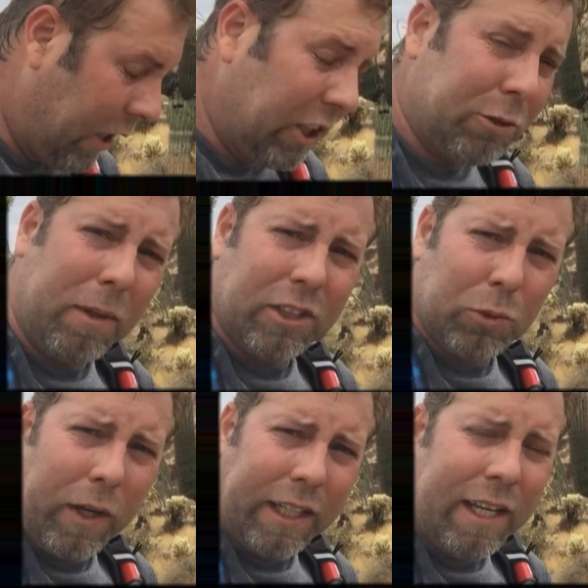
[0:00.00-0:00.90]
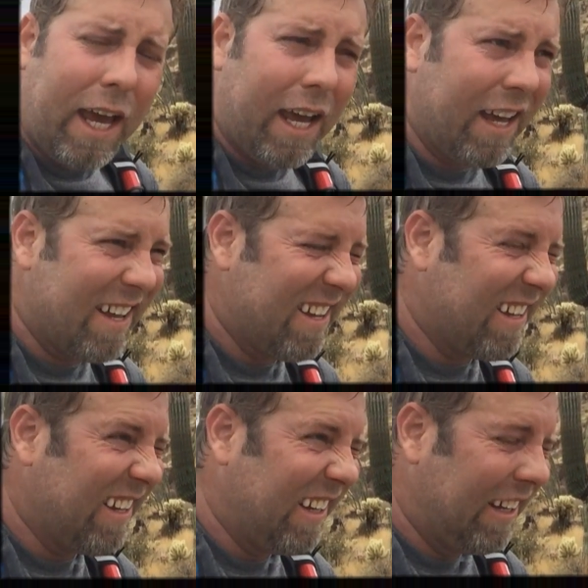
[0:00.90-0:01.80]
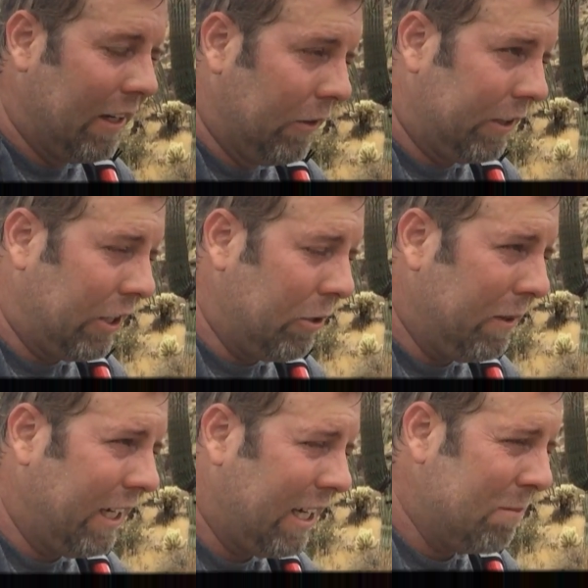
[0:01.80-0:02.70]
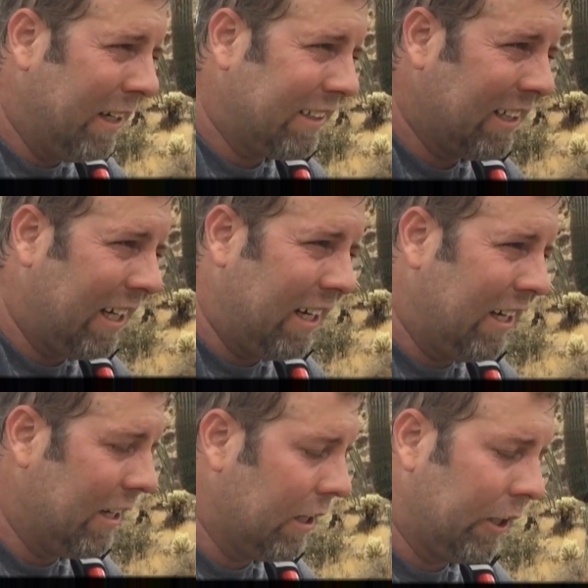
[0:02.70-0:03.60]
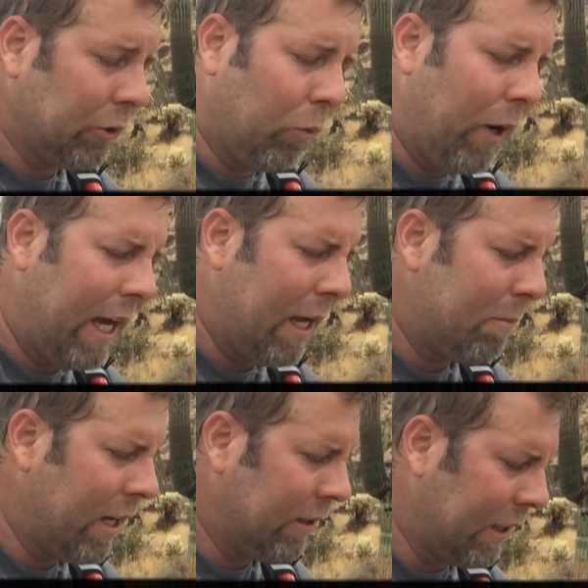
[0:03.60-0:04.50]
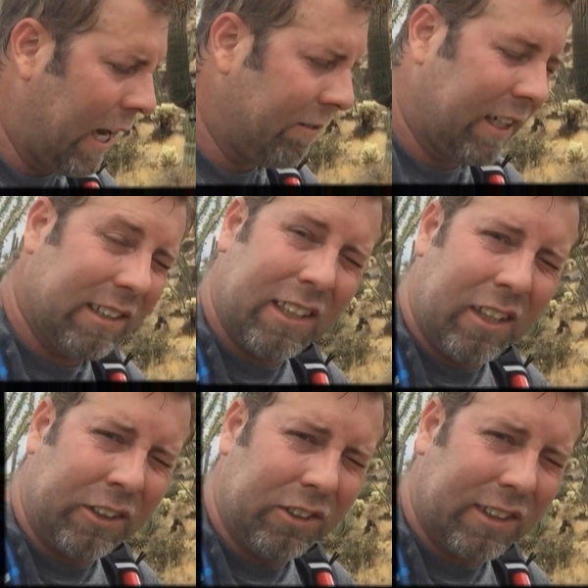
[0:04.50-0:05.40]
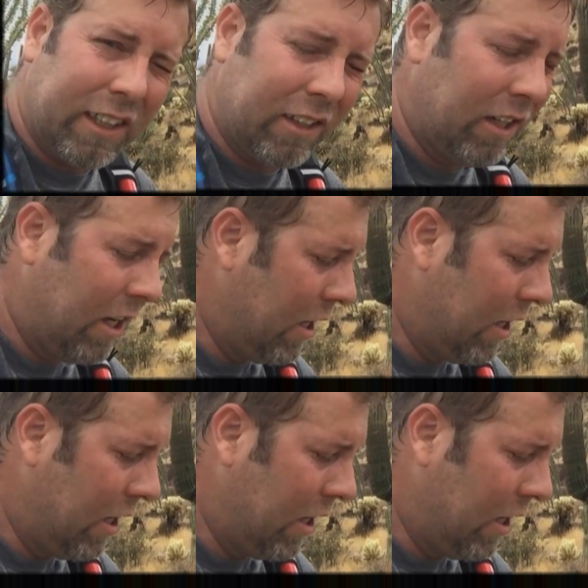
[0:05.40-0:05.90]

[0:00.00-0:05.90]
It's been a sweaty day with the humidity, but it's way better than having that sun on your skin.